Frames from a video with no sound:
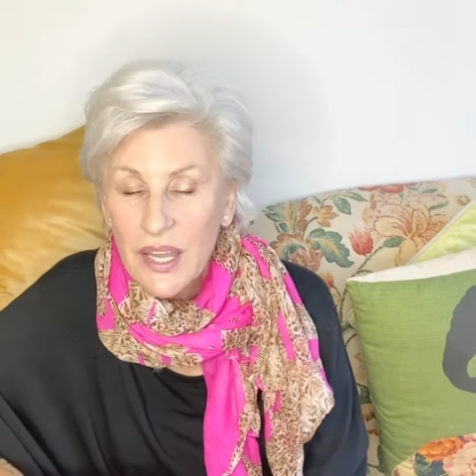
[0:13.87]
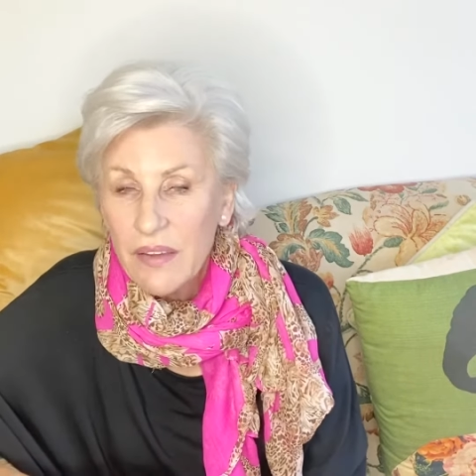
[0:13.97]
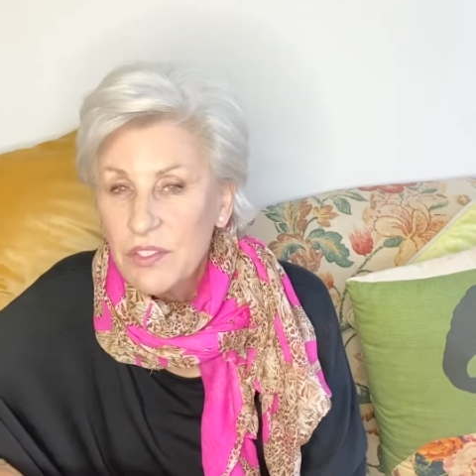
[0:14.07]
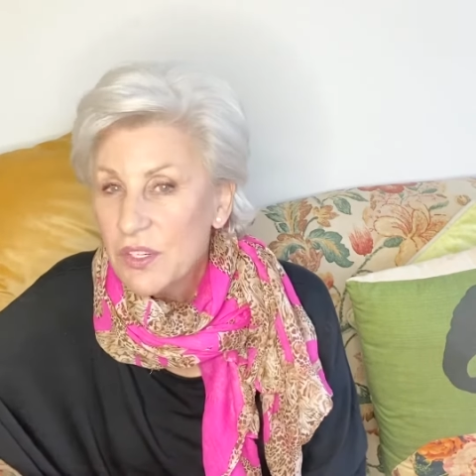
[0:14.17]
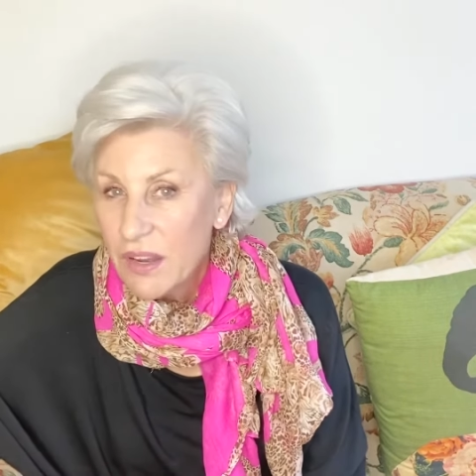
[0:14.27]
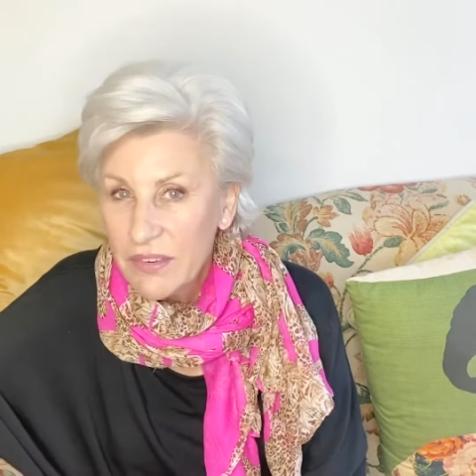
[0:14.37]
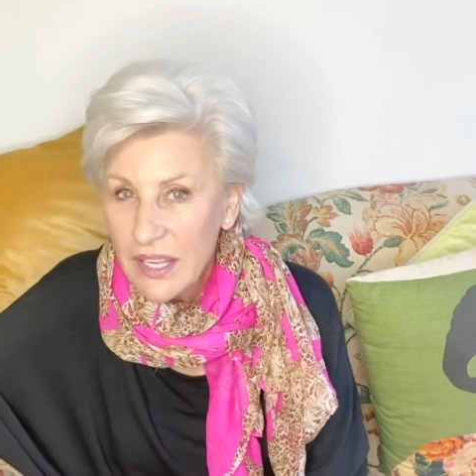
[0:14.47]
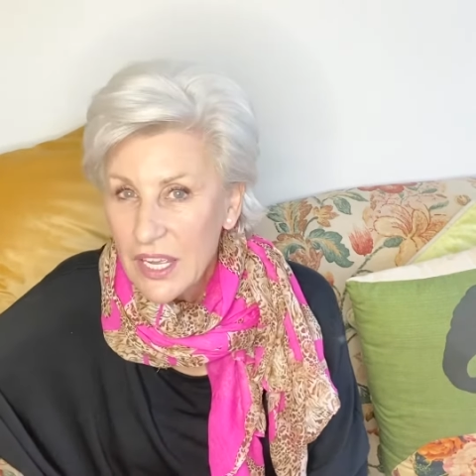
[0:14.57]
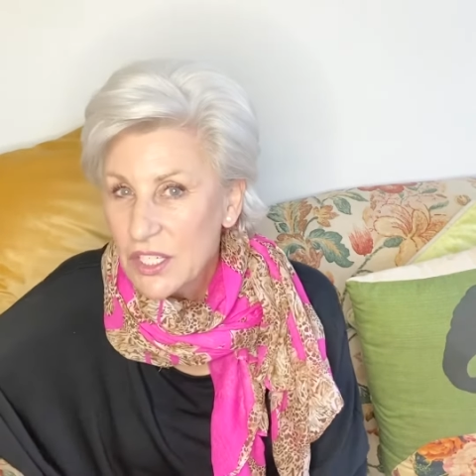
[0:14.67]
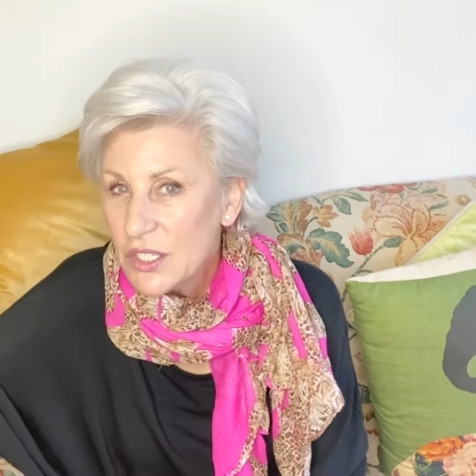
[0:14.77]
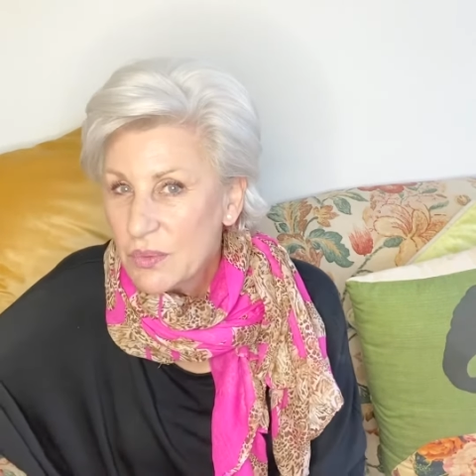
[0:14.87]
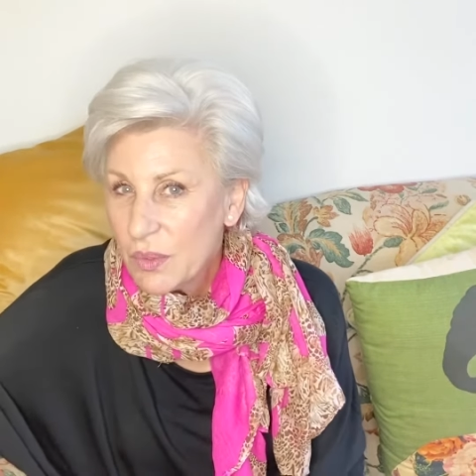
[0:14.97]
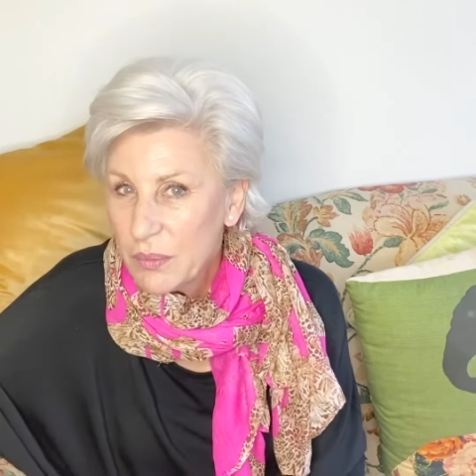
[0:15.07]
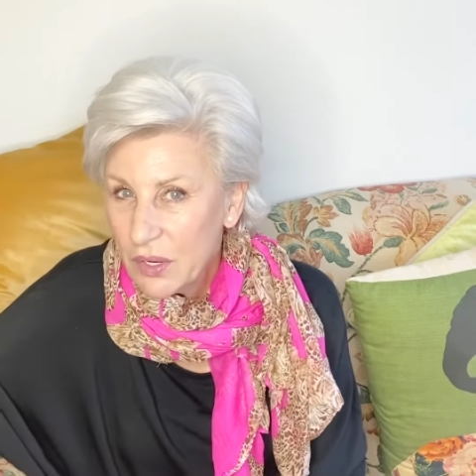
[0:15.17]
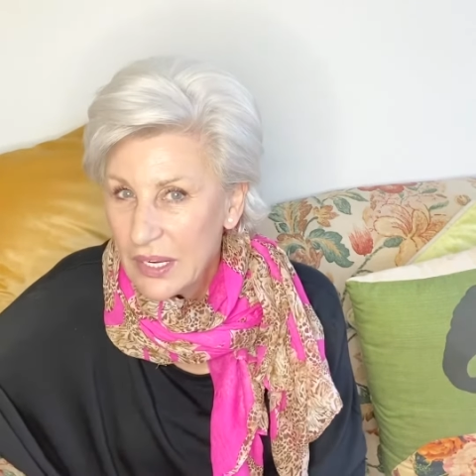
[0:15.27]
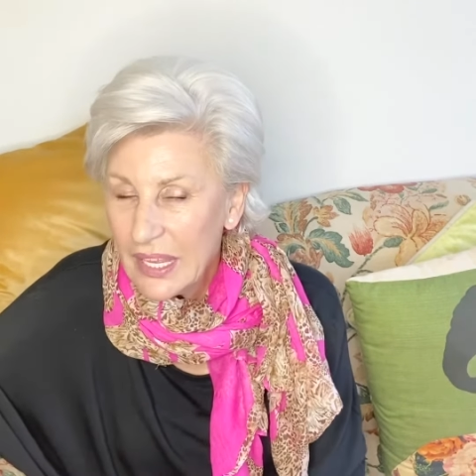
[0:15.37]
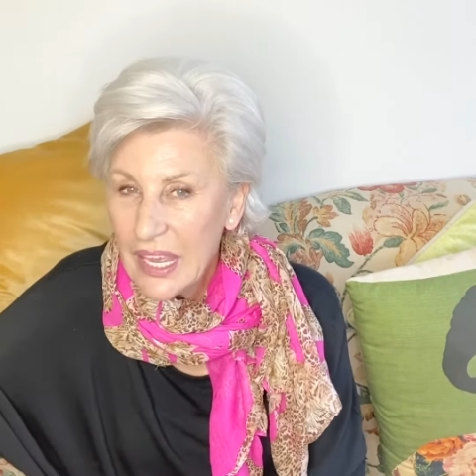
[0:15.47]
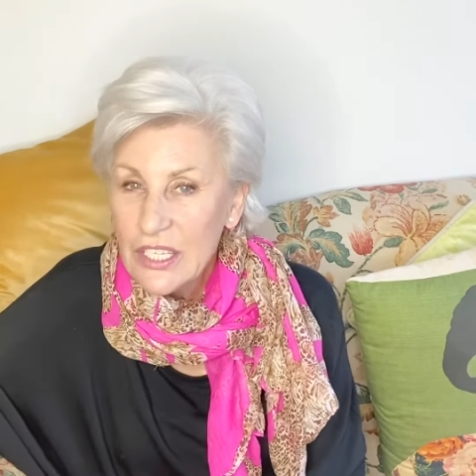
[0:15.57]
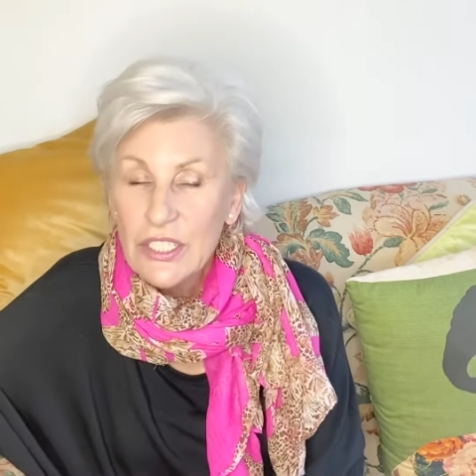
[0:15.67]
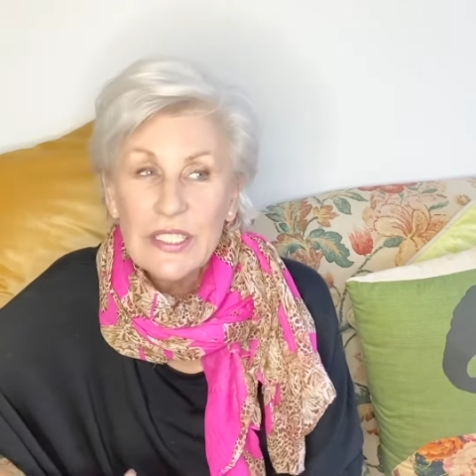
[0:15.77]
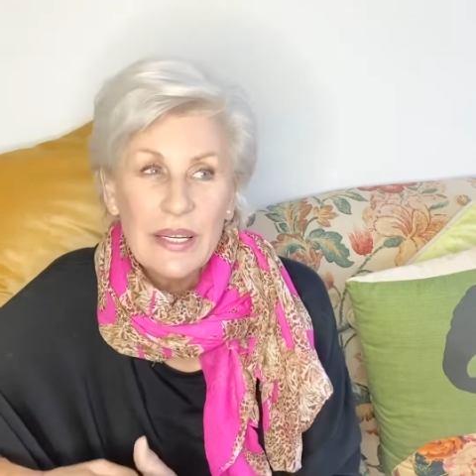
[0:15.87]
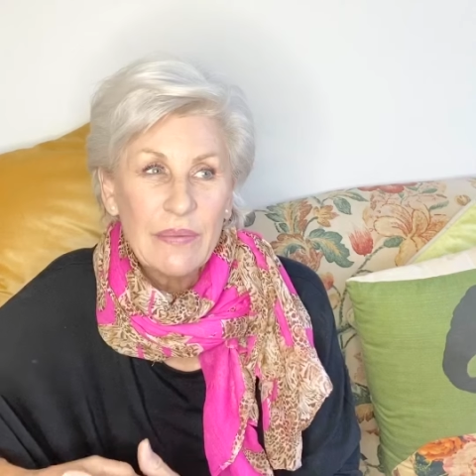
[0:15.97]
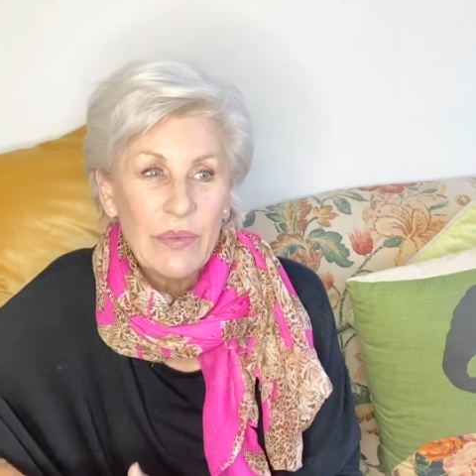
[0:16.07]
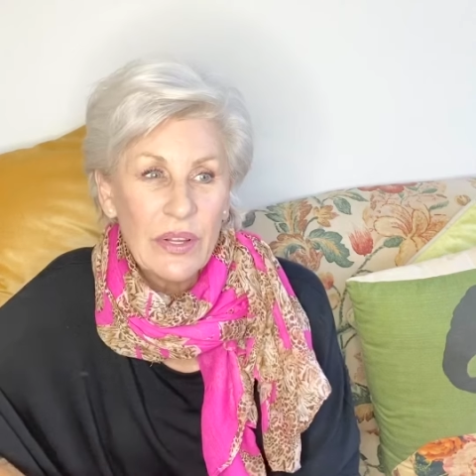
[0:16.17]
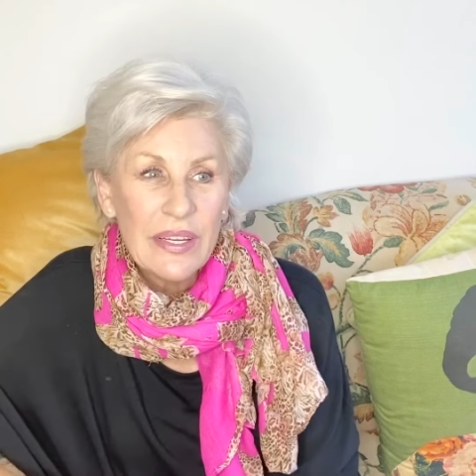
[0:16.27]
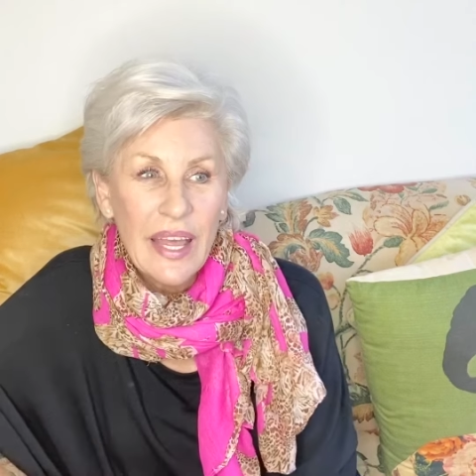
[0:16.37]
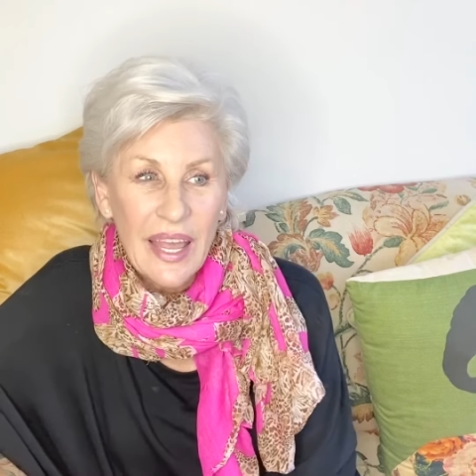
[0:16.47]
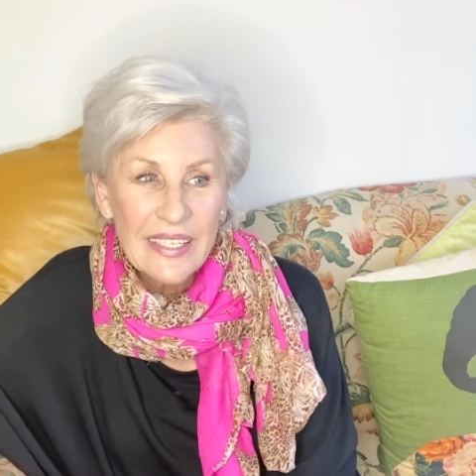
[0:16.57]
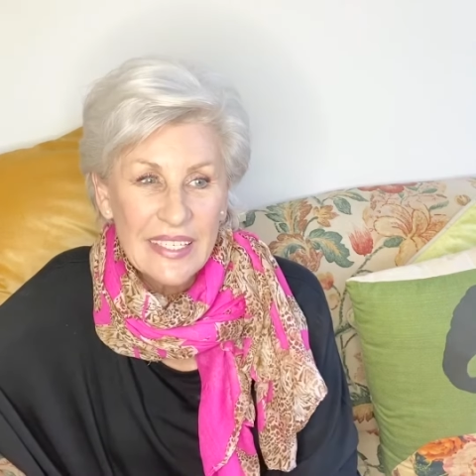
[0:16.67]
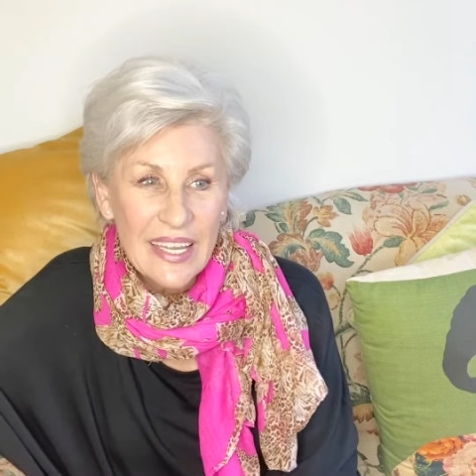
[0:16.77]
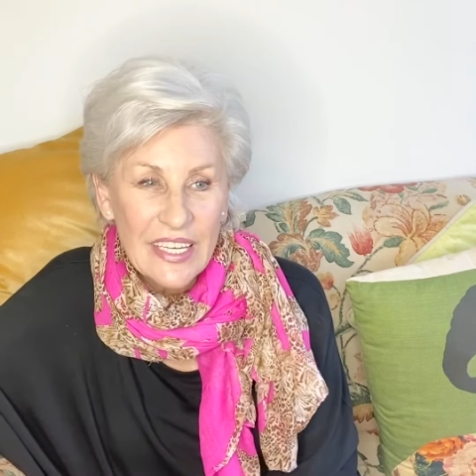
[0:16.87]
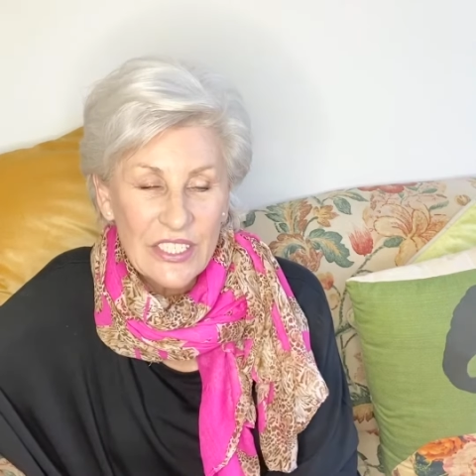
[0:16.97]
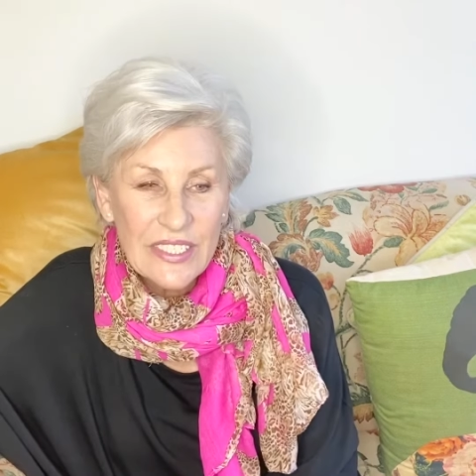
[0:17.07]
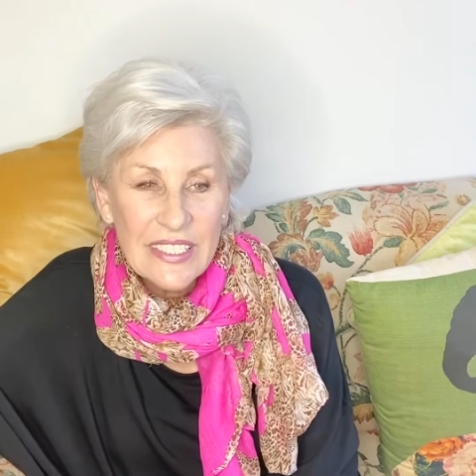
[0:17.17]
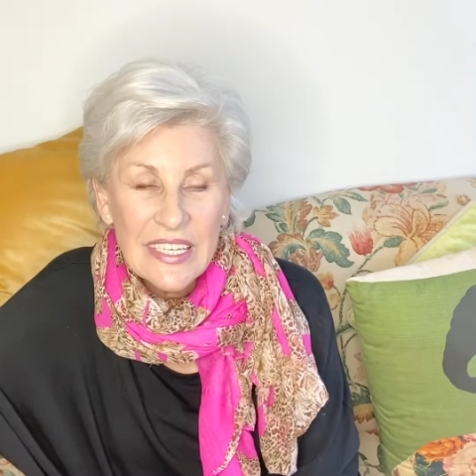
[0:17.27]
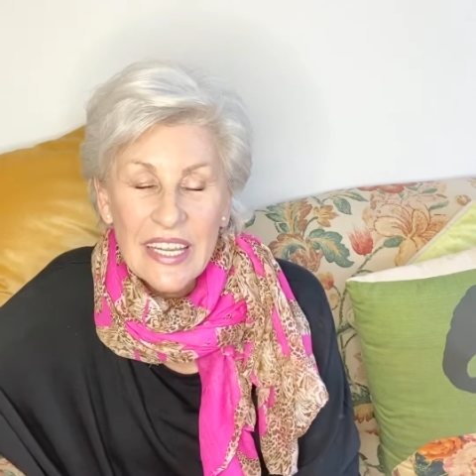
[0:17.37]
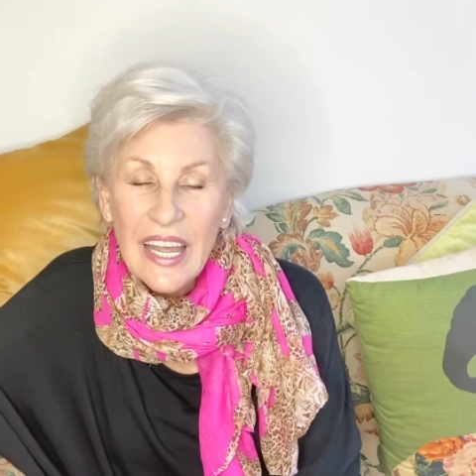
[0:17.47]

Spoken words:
I have two lovely agents, one modelling agent and one acting agent.